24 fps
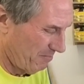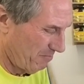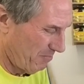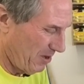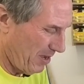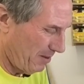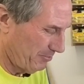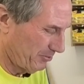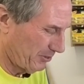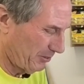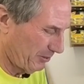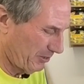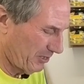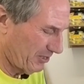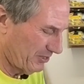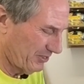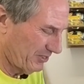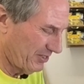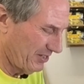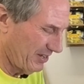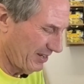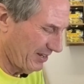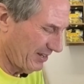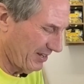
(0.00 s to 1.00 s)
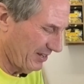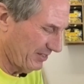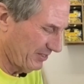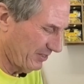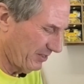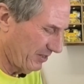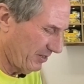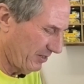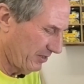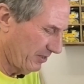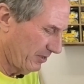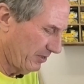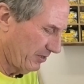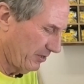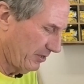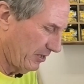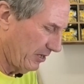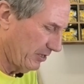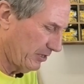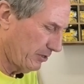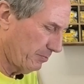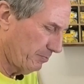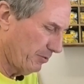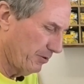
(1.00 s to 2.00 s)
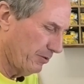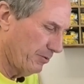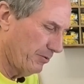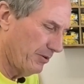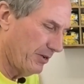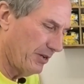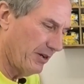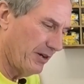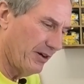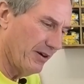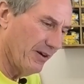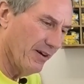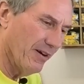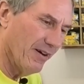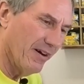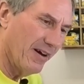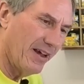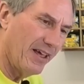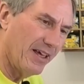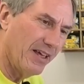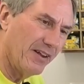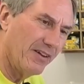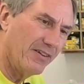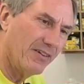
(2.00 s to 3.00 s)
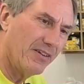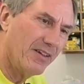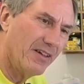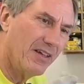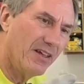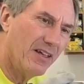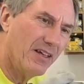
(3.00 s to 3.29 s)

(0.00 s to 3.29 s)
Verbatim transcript: popsicle stick as a, a spoon here and